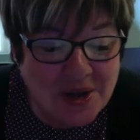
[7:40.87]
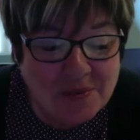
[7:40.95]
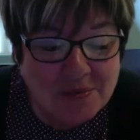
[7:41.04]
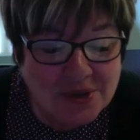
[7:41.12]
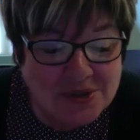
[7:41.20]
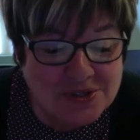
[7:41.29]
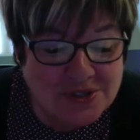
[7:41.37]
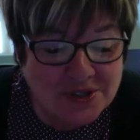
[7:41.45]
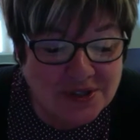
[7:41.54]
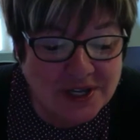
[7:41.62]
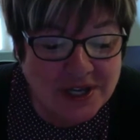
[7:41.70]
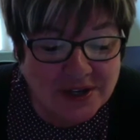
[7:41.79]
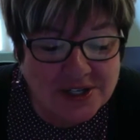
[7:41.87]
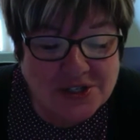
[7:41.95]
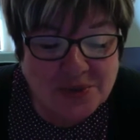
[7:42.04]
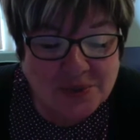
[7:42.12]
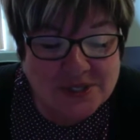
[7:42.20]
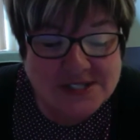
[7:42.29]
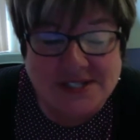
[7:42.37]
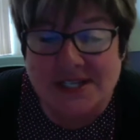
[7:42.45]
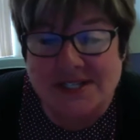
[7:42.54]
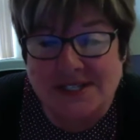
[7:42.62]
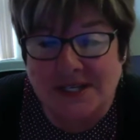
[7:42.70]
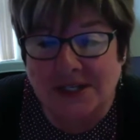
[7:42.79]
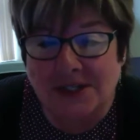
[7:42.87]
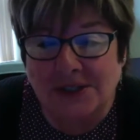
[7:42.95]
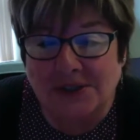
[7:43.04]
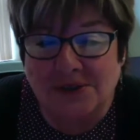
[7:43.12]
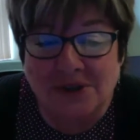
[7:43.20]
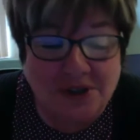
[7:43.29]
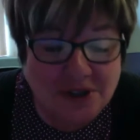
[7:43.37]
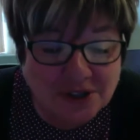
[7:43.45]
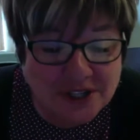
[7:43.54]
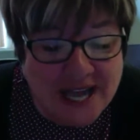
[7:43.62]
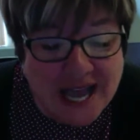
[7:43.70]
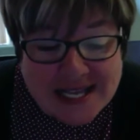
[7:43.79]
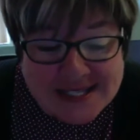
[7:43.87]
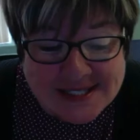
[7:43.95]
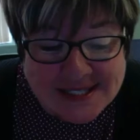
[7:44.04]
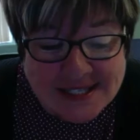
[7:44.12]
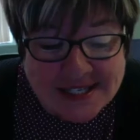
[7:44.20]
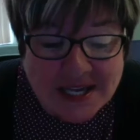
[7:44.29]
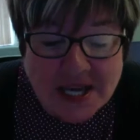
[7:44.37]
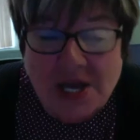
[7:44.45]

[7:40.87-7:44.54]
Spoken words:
personal characteristics that include curiosity,